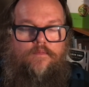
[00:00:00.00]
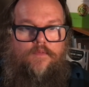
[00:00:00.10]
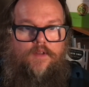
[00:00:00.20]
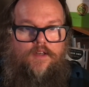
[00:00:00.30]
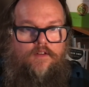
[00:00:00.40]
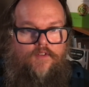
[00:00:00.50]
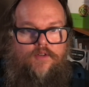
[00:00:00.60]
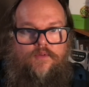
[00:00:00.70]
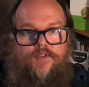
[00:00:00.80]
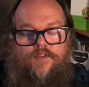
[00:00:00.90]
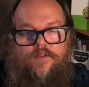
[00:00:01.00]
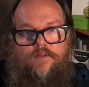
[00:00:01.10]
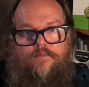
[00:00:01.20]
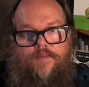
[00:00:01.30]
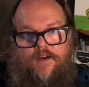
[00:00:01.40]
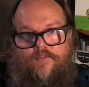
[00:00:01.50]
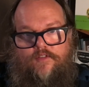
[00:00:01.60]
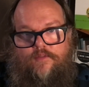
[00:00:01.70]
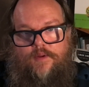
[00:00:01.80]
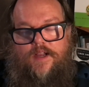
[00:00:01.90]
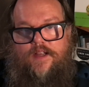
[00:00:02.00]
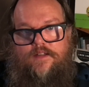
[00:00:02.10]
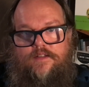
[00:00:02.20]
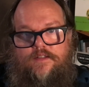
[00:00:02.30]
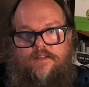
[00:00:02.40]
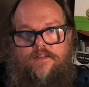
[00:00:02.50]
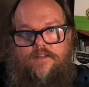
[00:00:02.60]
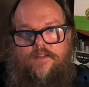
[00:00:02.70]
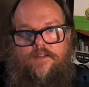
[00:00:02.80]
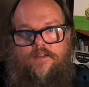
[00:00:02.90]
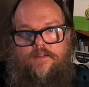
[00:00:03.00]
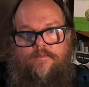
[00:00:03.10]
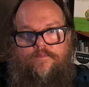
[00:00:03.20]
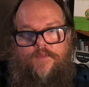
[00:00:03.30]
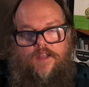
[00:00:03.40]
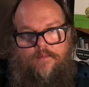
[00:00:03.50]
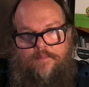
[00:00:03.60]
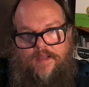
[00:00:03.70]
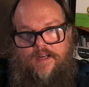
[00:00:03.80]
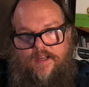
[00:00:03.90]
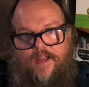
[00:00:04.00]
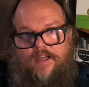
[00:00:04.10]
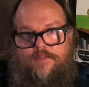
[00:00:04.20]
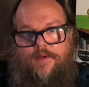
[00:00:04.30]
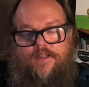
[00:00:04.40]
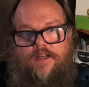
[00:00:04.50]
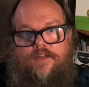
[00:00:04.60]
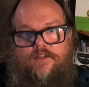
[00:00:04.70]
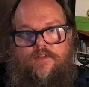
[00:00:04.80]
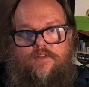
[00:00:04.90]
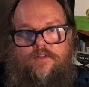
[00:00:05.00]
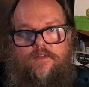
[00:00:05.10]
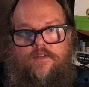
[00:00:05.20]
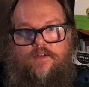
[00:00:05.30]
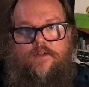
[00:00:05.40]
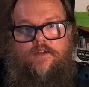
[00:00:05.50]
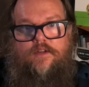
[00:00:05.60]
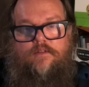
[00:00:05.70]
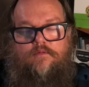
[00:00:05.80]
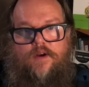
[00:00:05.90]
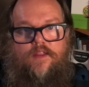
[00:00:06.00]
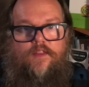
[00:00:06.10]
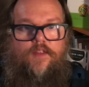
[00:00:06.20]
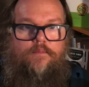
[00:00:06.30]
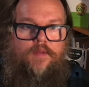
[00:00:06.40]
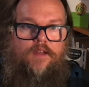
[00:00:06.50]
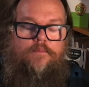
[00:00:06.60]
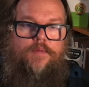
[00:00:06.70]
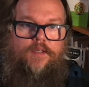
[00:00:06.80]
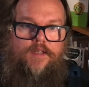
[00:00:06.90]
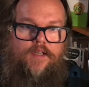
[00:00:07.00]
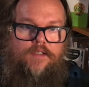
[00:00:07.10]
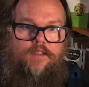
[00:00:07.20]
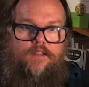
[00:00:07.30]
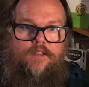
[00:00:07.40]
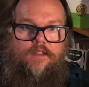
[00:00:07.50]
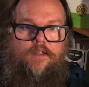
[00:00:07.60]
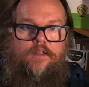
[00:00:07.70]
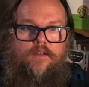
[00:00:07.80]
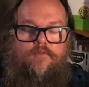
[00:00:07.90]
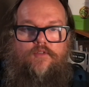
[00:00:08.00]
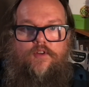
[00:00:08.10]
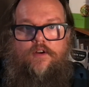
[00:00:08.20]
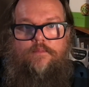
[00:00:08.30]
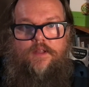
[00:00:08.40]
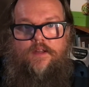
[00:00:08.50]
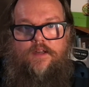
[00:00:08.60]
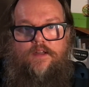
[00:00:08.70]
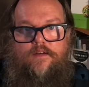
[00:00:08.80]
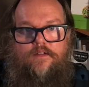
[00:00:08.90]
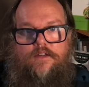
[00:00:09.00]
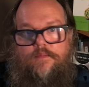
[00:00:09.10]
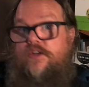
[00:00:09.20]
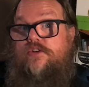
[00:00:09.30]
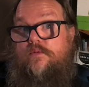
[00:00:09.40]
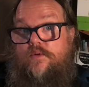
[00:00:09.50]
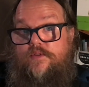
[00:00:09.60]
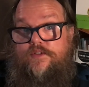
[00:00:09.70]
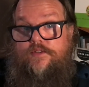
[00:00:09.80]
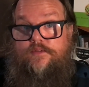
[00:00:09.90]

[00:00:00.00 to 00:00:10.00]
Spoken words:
Individuals benefit from guidance in meeting expectations rather than being policed for their ability to meet your rules.